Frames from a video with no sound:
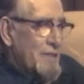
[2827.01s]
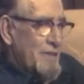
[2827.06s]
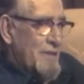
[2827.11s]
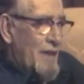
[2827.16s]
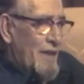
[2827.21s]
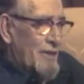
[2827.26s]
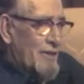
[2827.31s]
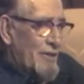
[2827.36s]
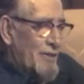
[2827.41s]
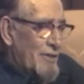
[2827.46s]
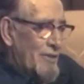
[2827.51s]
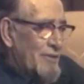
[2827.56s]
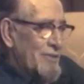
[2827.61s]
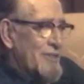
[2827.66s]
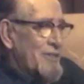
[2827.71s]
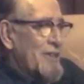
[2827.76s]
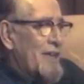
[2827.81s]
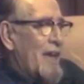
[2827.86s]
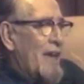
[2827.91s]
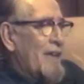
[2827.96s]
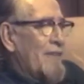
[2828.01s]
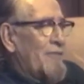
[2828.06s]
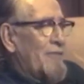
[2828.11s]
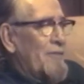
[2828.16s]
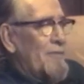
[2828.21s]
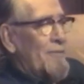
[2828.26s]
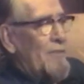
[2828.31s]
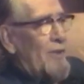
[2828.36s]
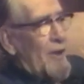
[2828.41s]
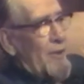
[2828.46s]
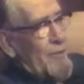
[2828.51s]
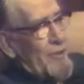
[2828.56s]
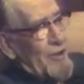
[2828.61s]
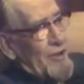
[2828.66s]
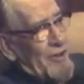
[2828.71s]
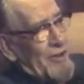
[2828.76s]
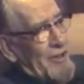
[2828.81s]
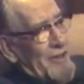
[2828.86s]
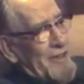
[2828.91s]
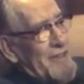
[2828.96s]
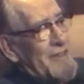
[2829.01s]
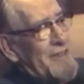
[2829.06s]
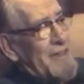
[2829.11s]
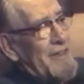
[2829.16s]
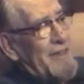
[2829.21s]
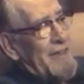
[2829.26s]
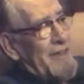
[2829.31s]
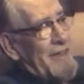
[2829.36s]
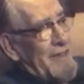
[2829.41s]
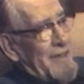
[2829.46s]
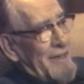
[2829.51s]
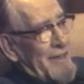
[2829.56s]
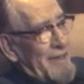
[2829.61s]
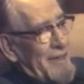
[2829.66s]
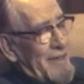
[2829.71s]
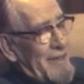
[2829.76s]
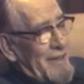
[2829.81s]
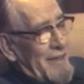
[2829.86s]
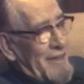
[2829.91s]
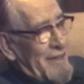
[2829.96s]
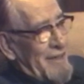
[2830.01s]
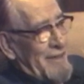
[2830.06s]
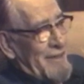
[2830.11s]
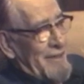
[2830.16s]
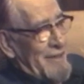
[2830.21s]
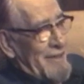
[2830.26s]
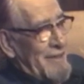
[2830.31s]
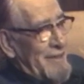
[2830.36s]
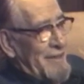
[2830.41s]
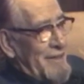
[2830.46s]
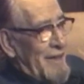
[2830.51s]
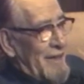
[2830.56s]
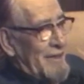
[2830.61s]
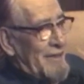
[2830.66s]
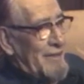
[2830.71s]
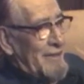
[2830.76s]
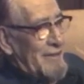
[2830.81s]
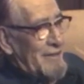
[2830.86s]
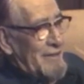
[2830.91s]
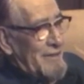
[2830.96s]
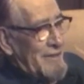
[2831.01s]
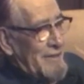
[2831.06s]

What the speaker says: Dr. Goldstein from Army Ordnance and Dr.